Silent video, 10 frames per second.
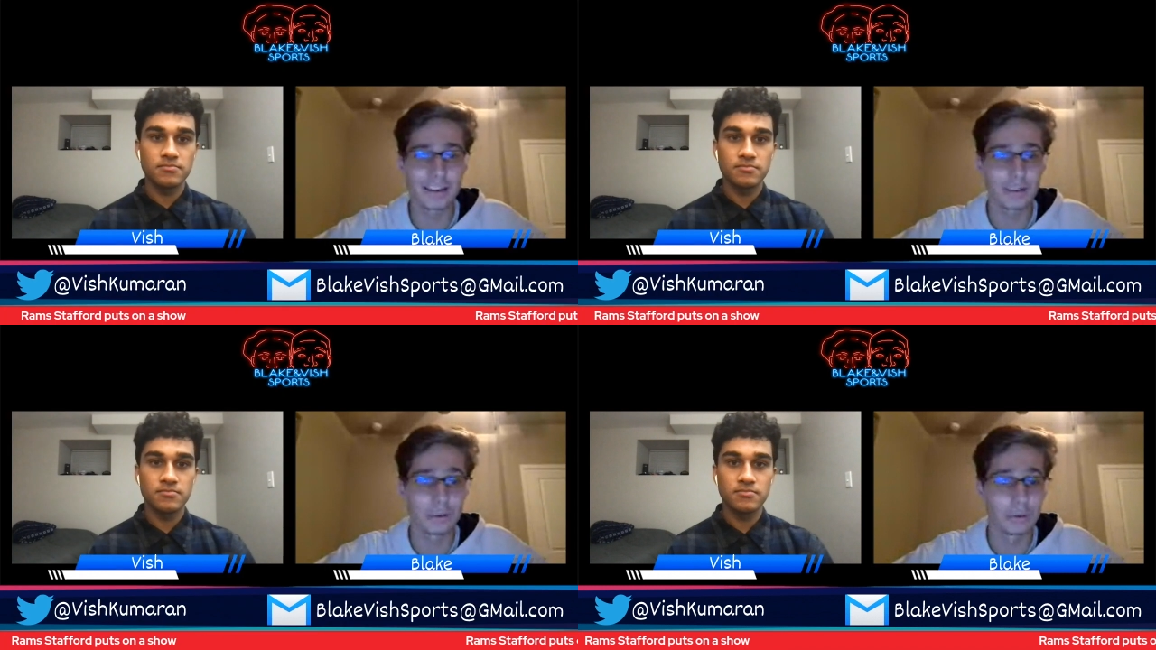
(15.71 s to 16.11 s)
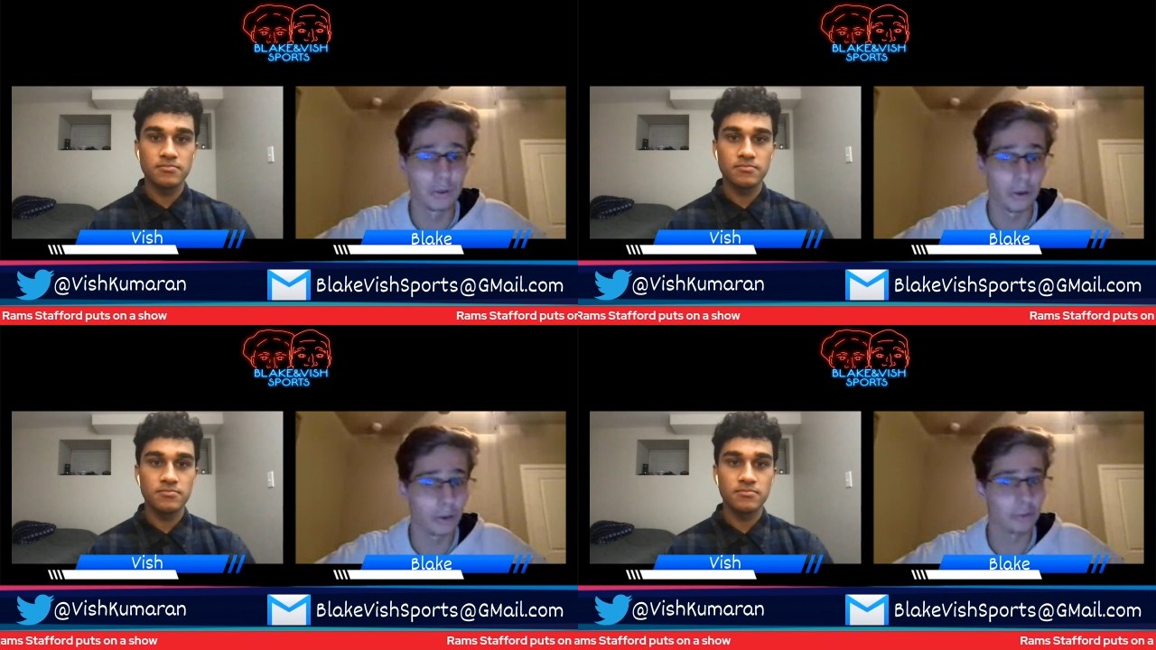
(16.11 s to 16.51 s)
Speaker 1: who's
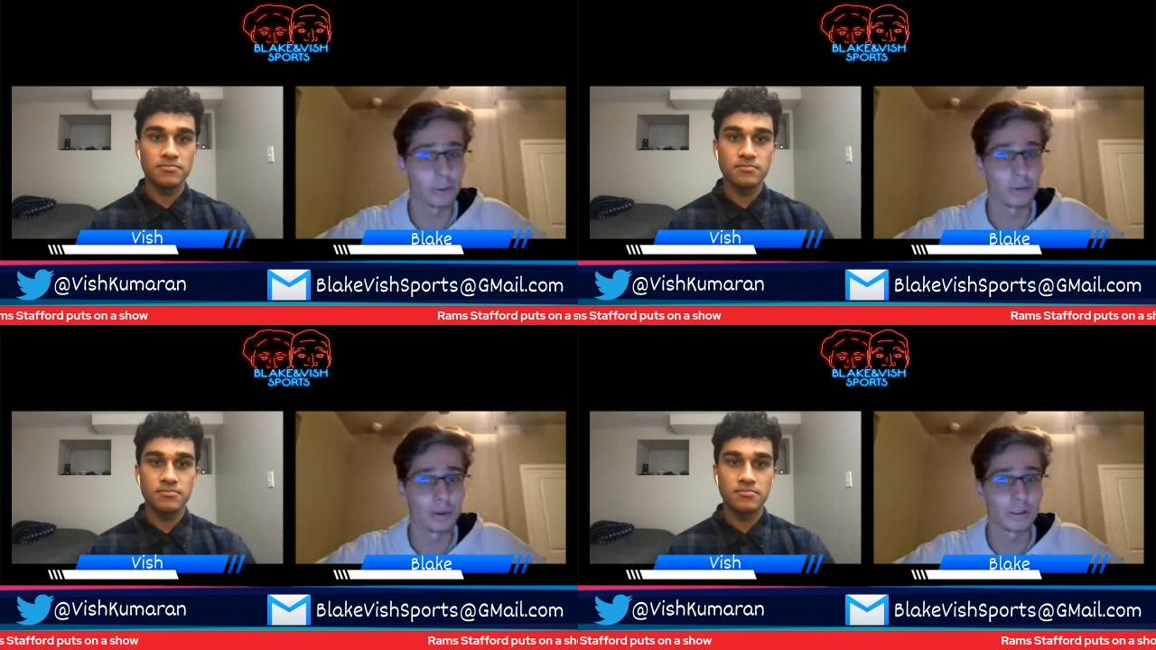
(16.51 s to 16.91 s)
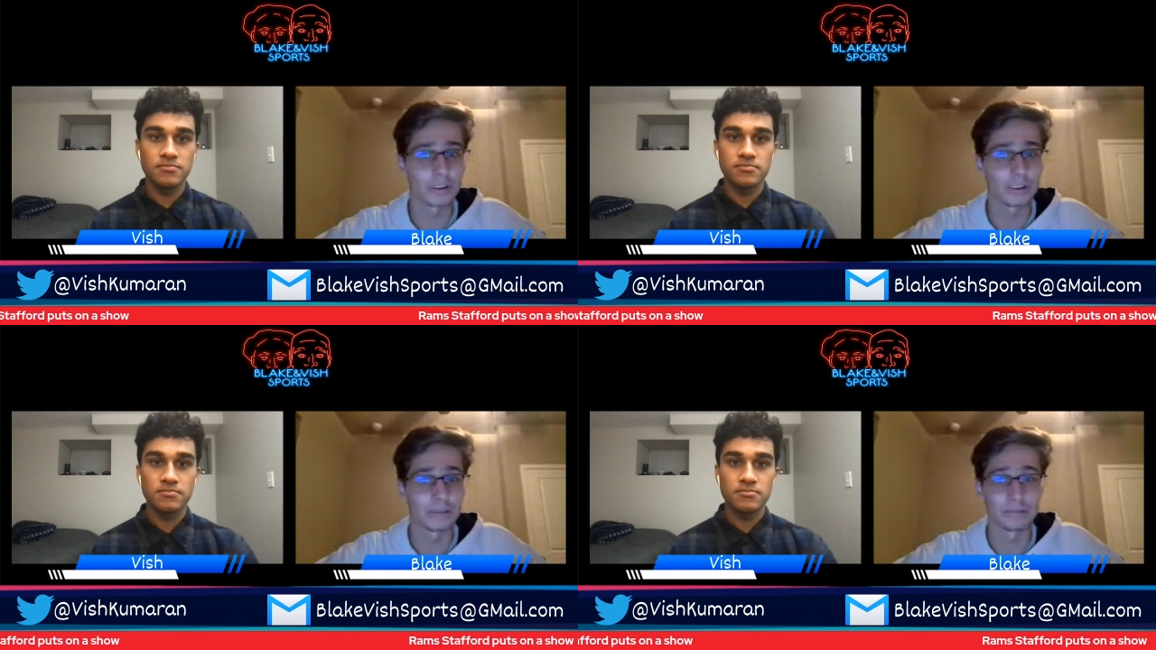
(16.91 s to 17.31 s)
also looked
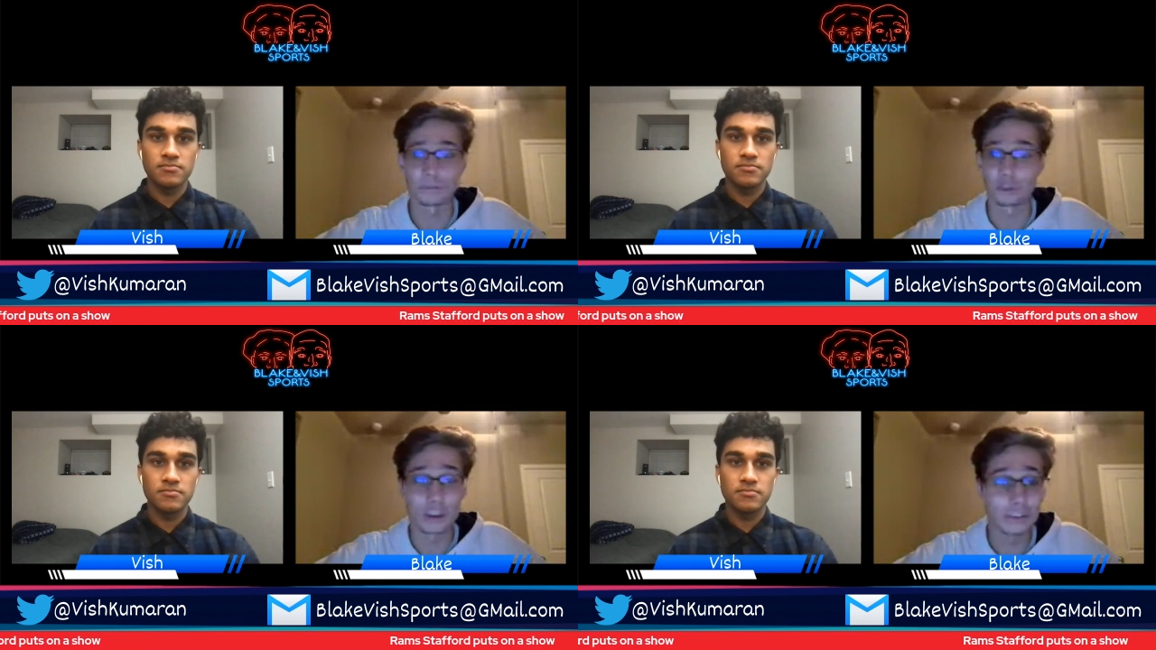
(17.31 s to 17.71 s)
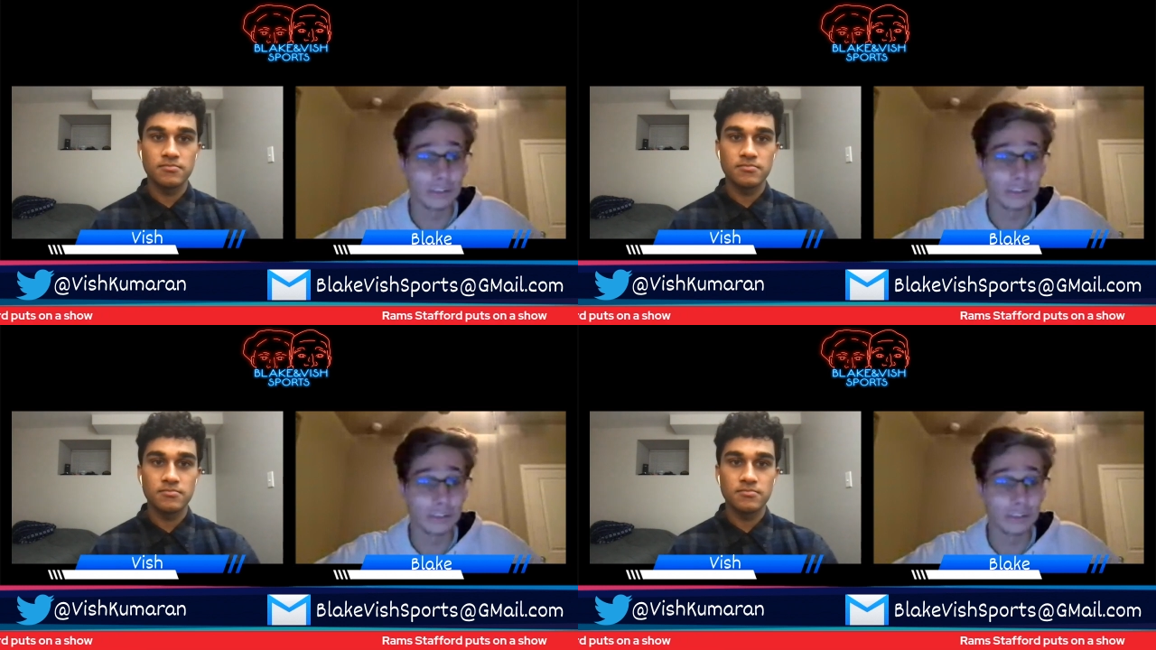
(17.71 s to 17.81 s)
just